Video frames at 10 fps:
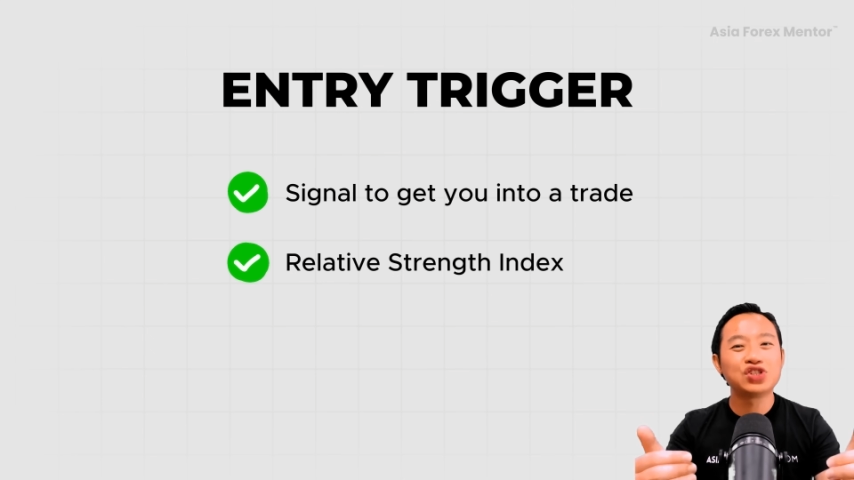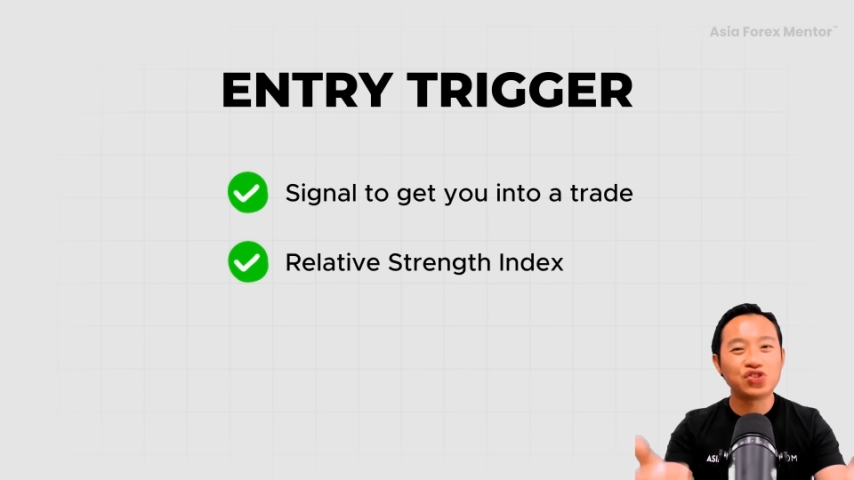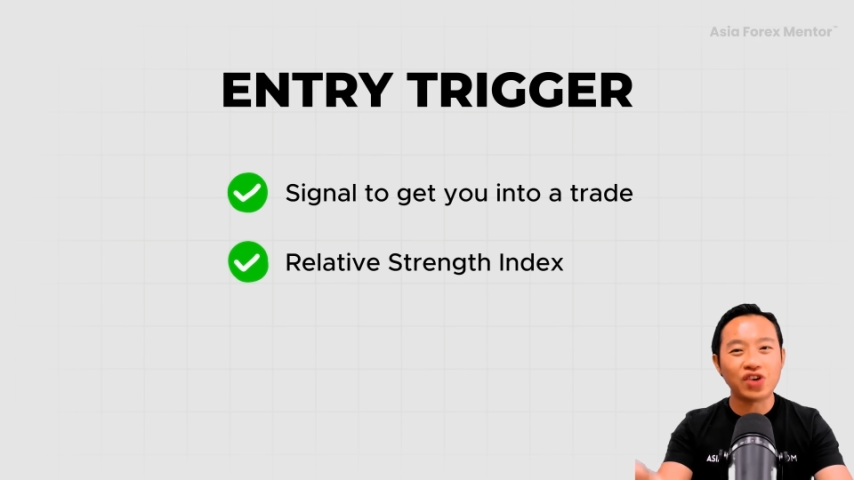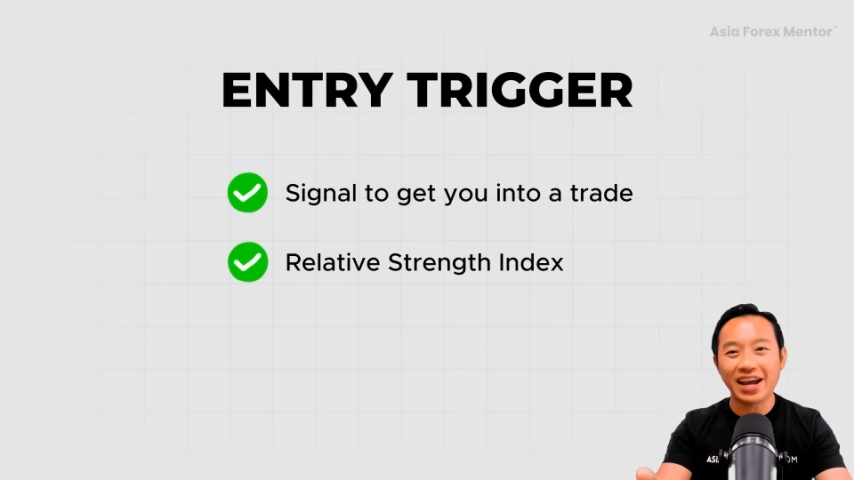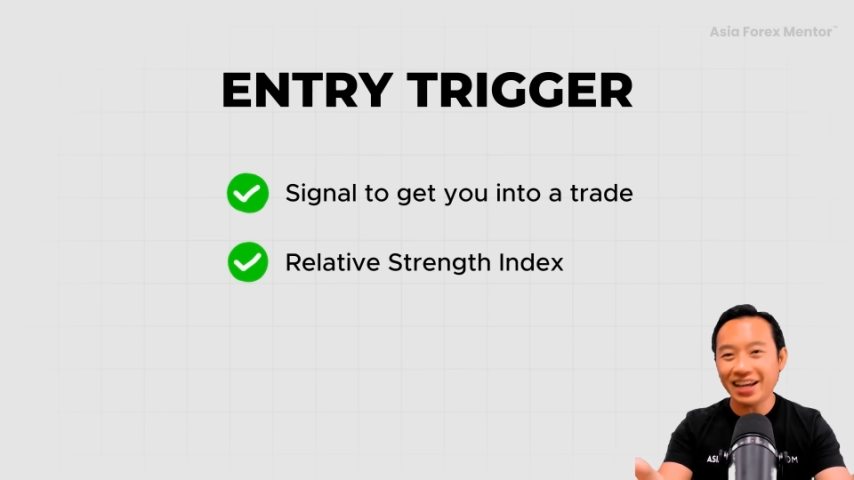
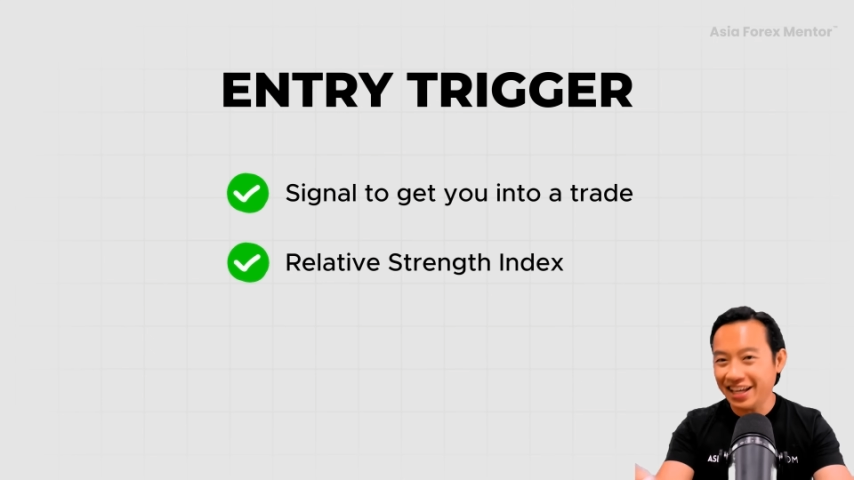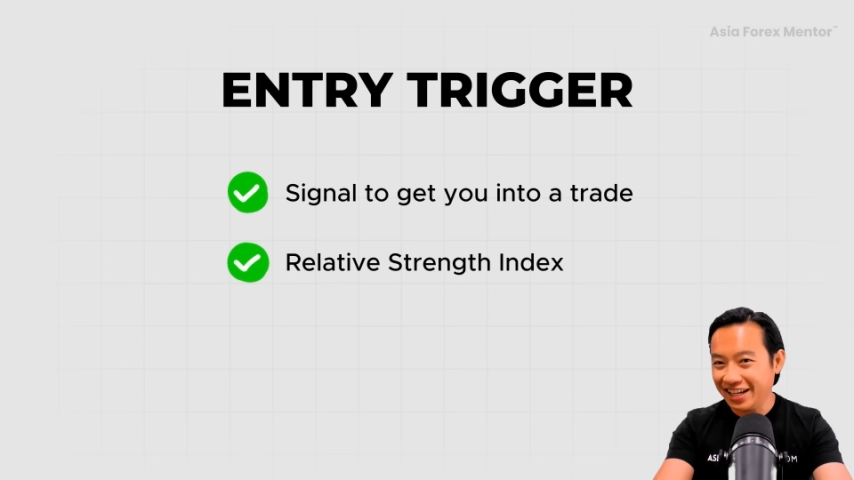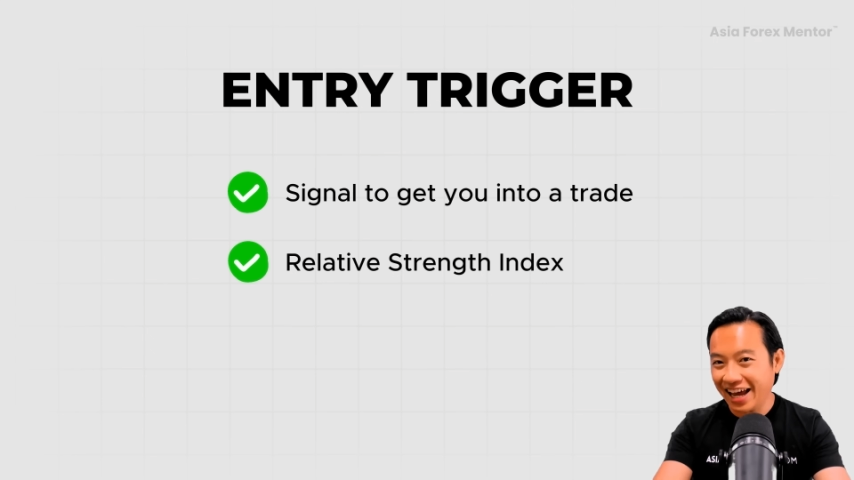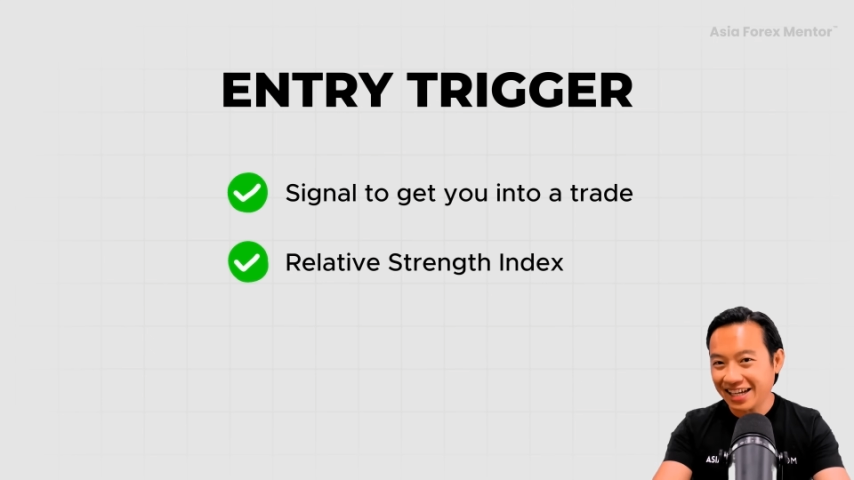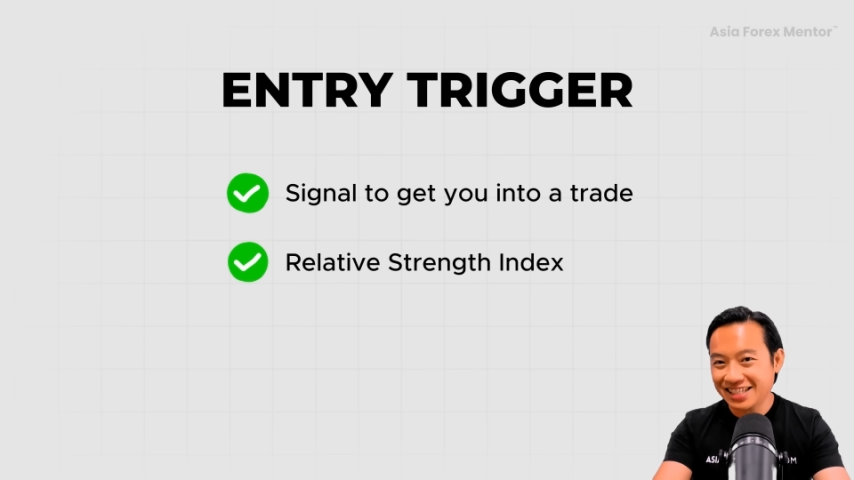
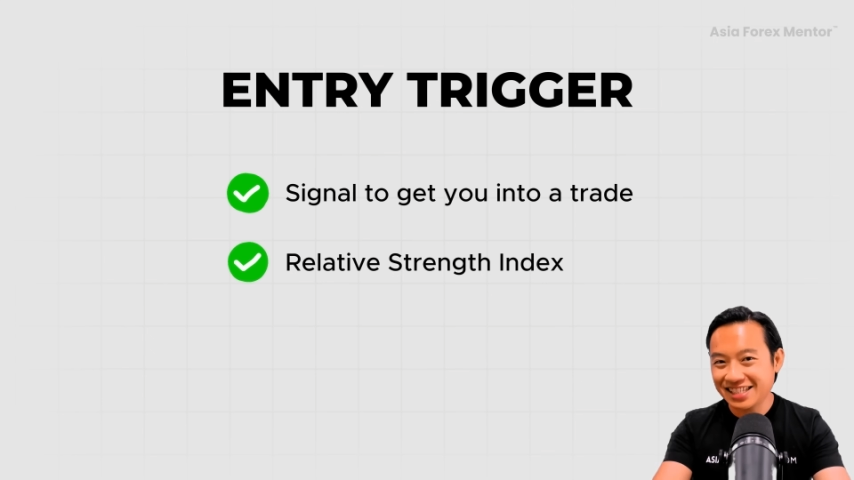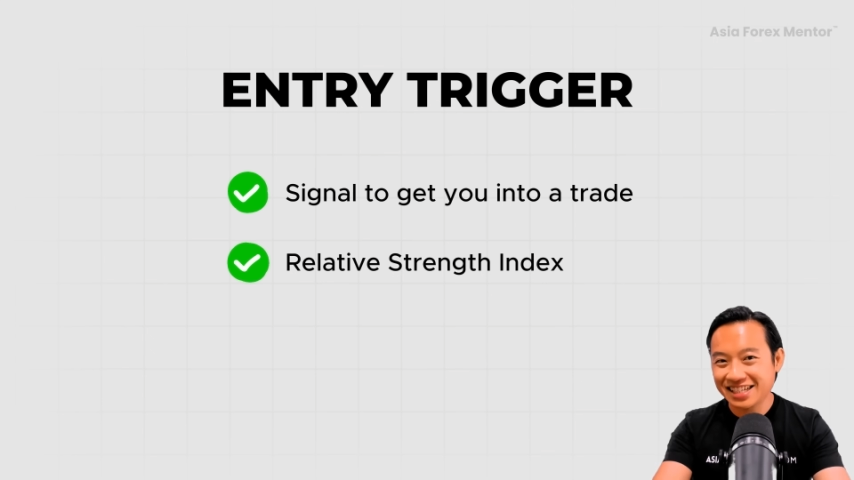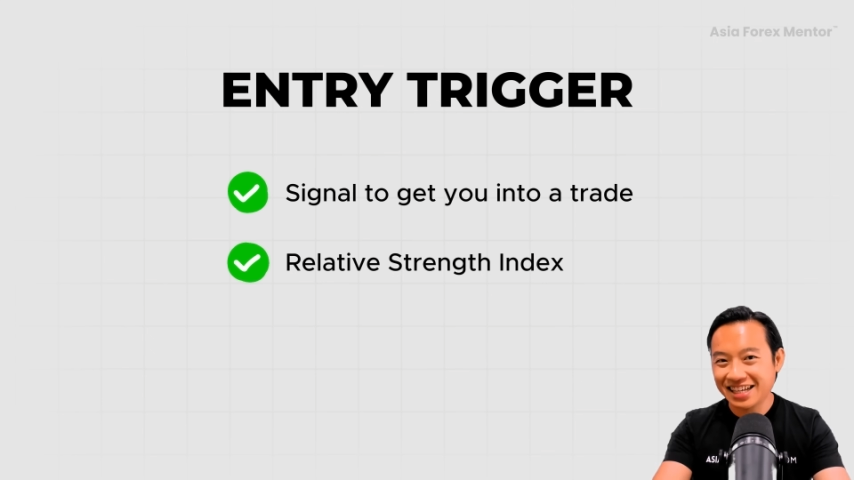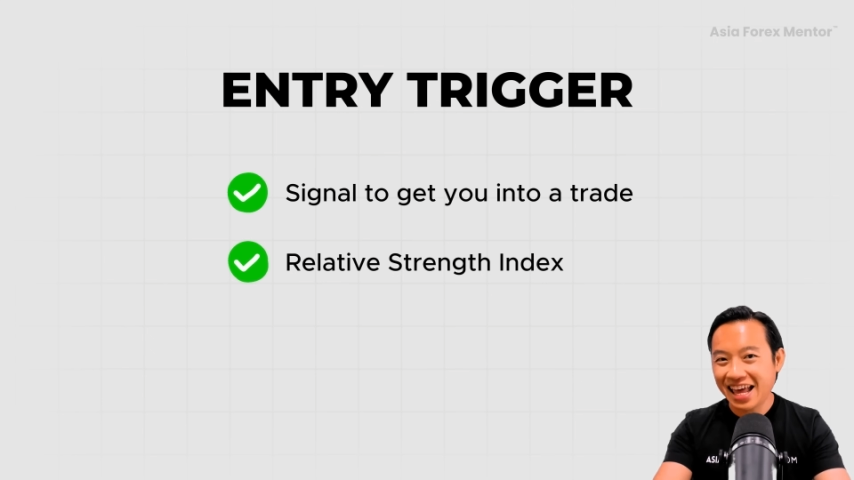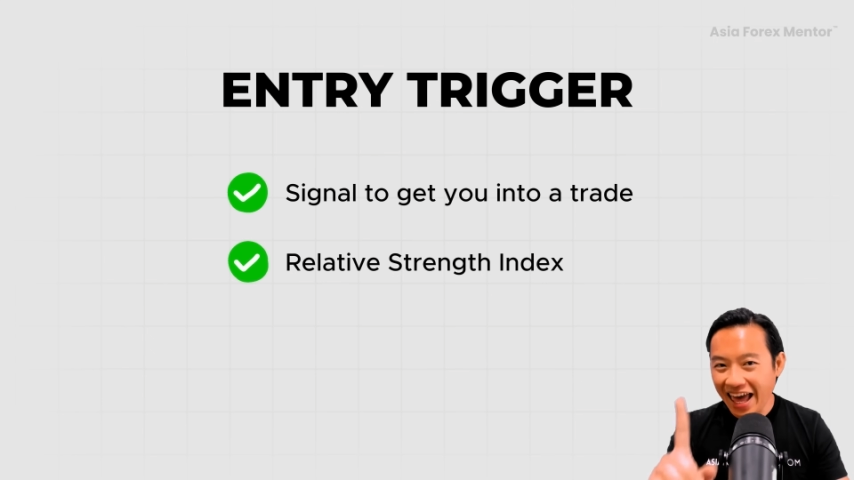Strength
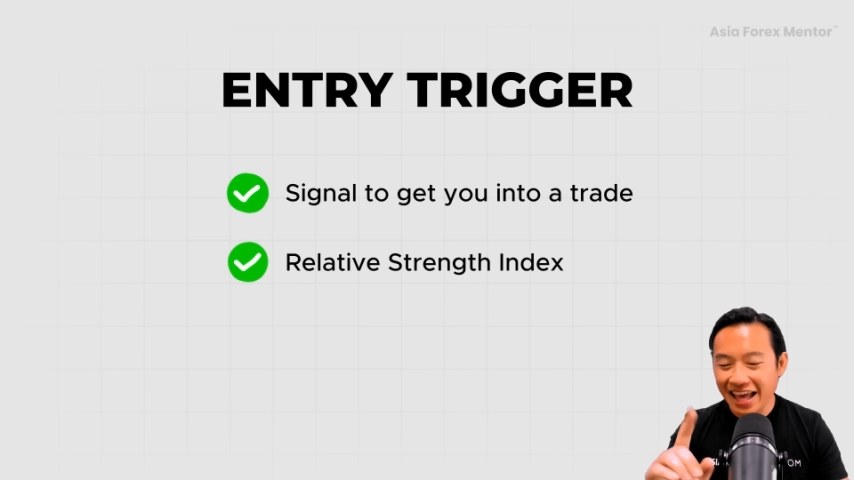Index,